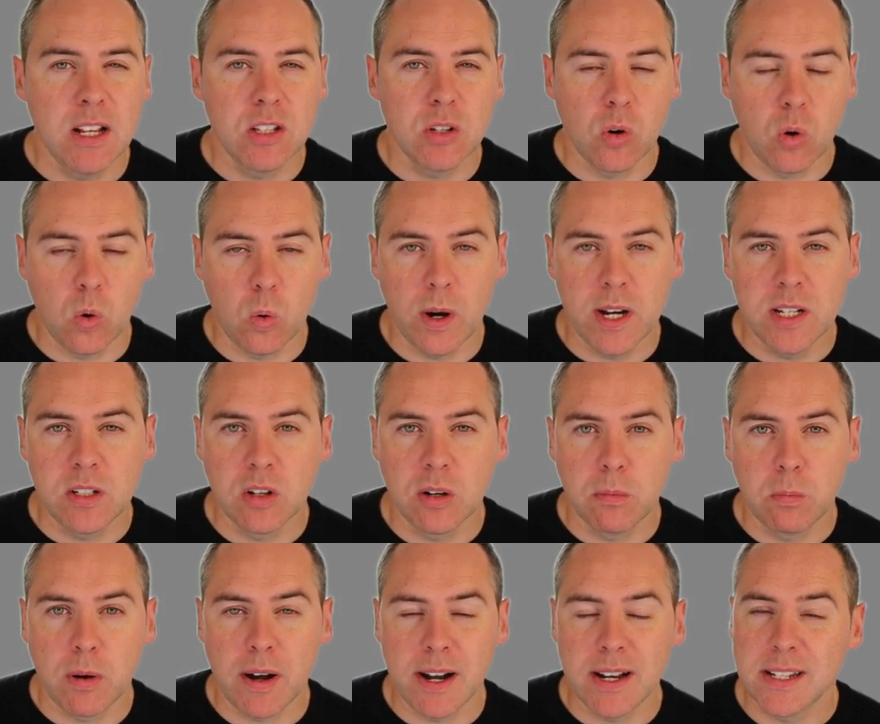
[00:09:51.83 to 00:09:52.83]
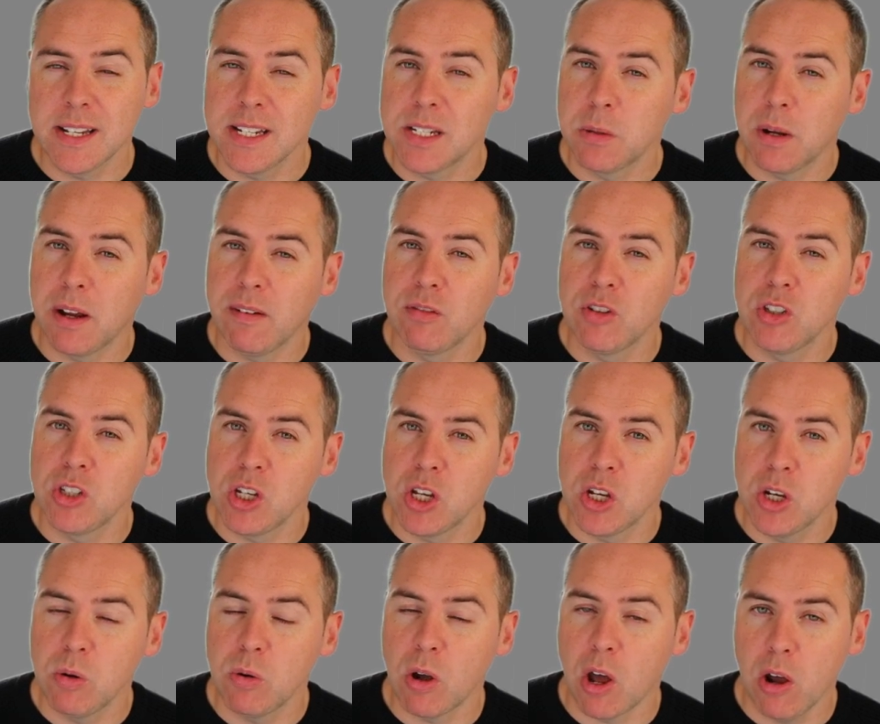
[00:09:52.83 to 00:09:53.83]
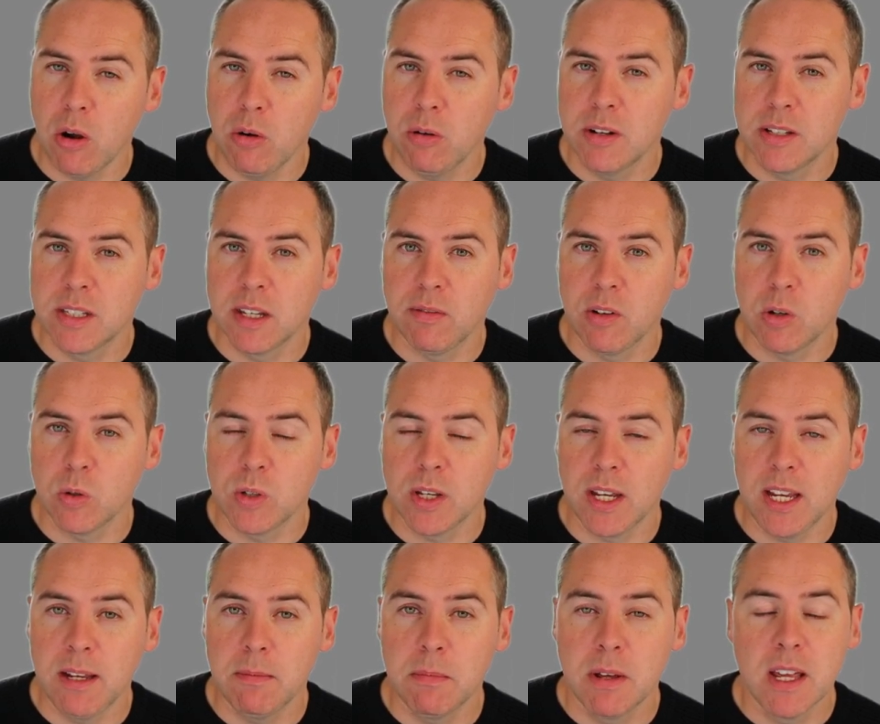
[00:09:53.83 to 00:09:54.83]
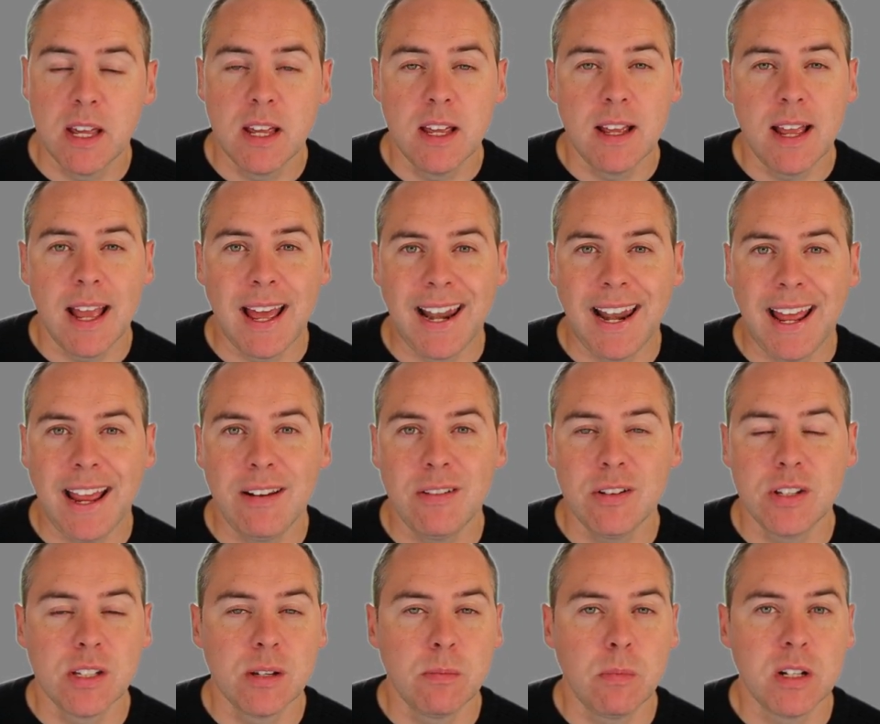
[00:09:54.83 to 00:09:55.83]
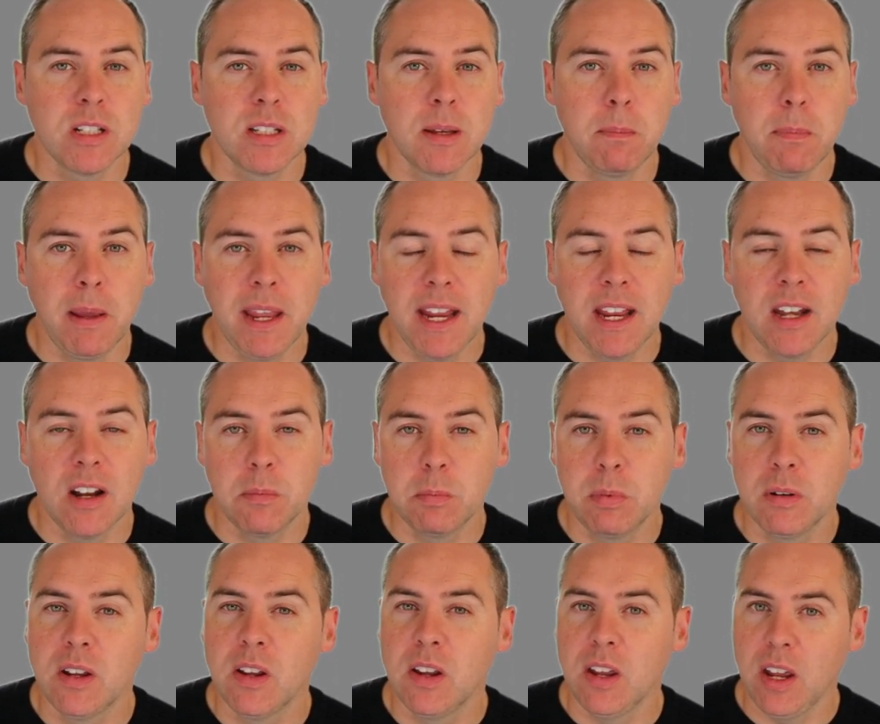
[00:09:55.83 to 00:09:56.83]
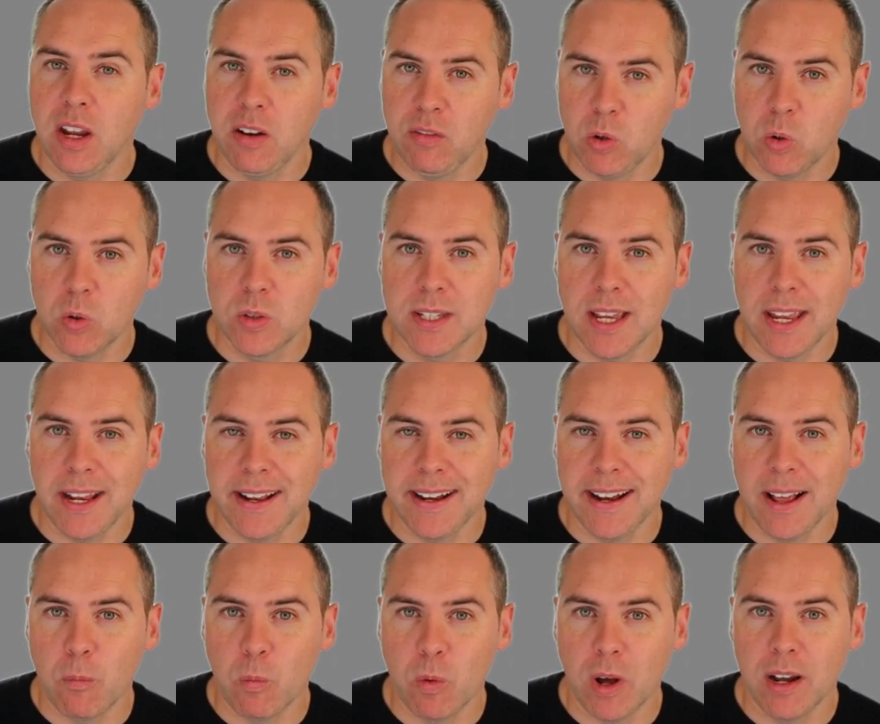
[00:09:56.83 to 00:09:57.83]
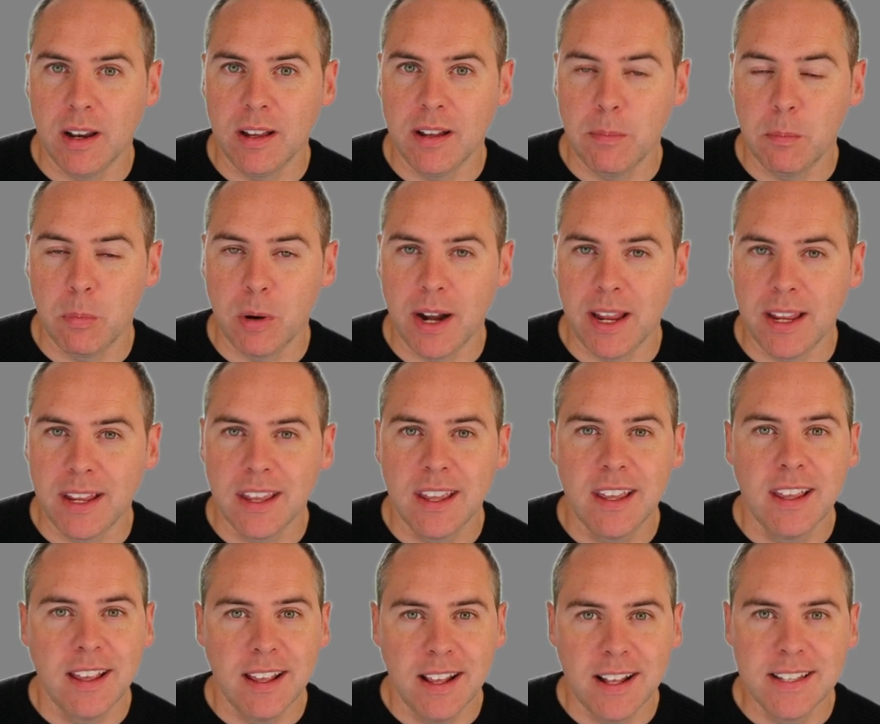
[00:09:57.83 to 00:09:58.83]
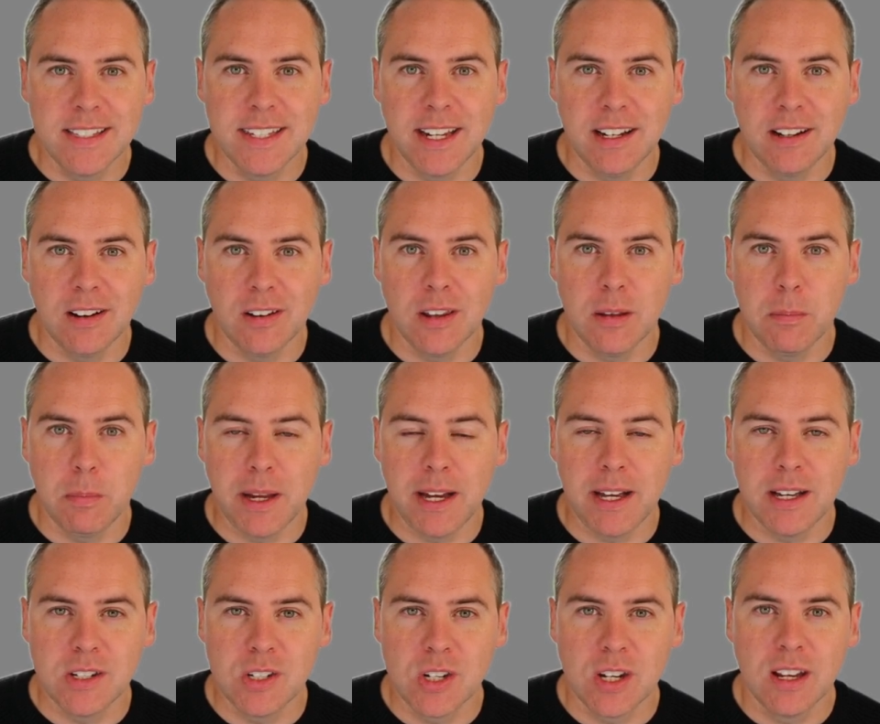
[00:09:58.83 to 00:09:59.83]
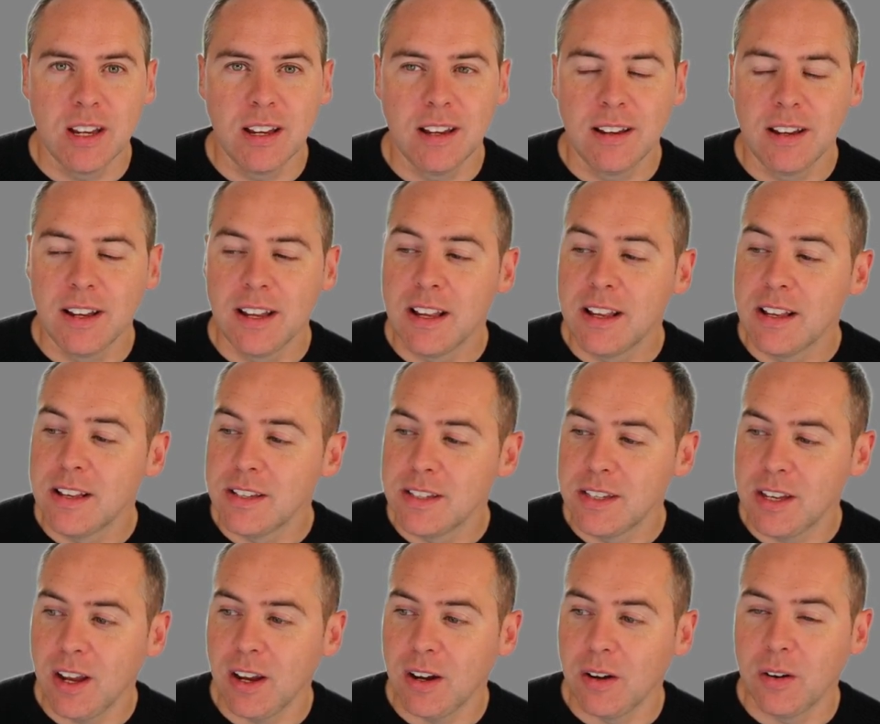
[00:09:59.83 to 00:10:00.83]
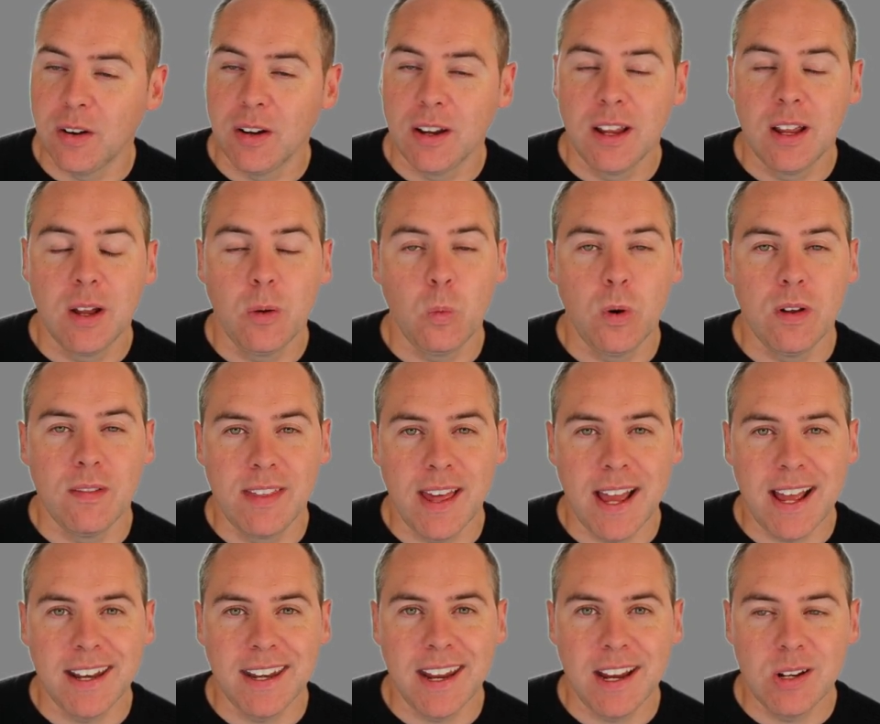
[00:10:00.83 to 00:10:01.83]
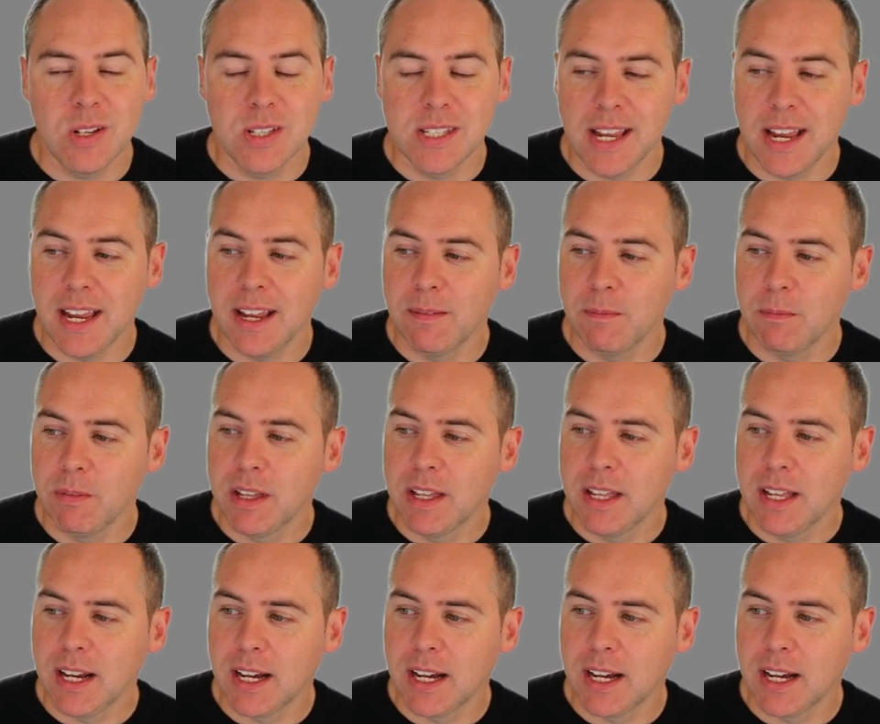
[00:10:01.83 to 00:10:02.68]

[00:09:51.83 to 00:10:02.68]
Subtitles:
It's always good practice to have two owners of your team. Allow someone to pick it up if you're taking that well-earned break and sitting on the beach. So, with that now set,